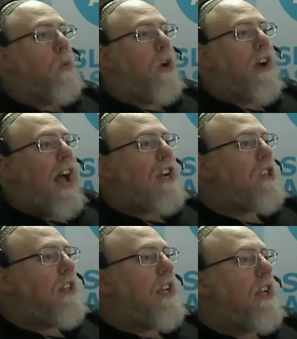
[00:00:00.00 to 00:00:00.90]
We're
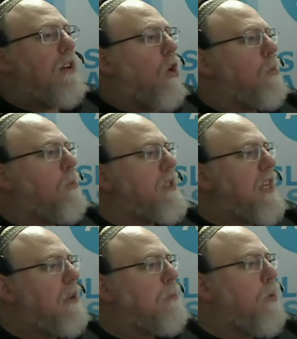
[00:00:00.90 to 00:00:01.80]
actually
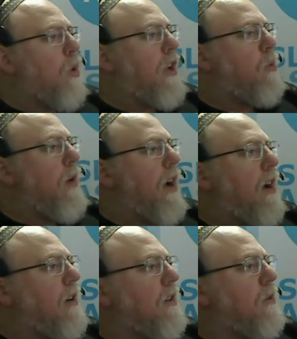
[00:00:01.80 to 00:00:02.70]
almost at a point
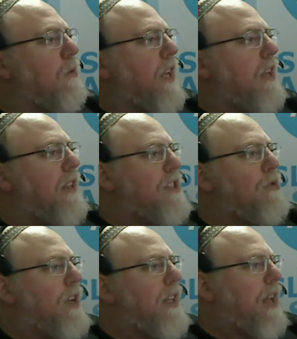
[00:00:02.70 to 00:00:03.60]
where
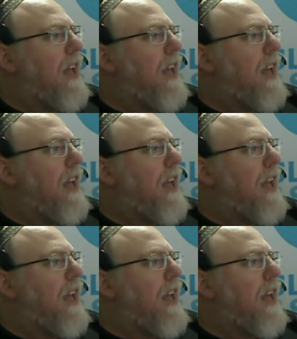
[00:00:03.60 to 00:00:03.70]
this really,